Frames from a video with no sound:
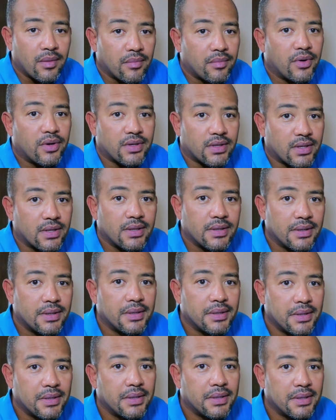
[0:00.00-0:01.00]
But
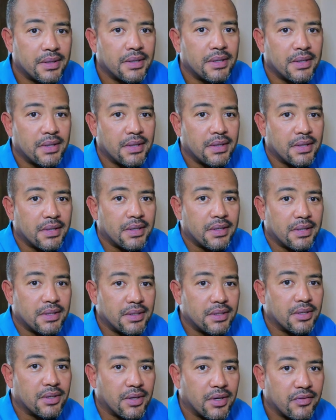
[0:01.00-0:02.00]
you know,